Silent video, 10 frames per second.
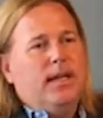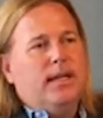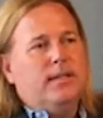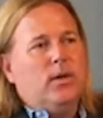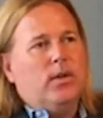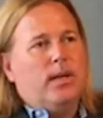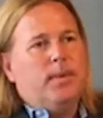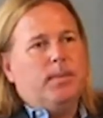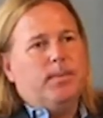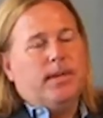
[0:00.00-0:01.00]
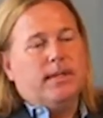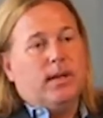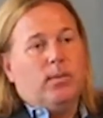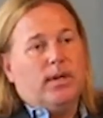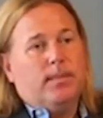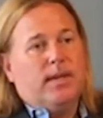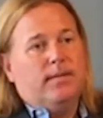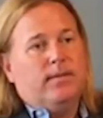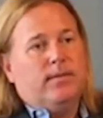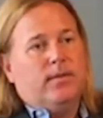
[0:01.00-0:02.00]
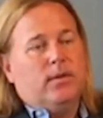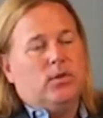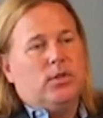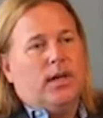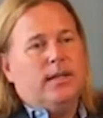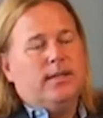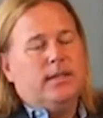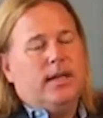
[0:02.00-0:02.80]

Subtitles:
And so a lot of people, because they weren't coming in to their shots,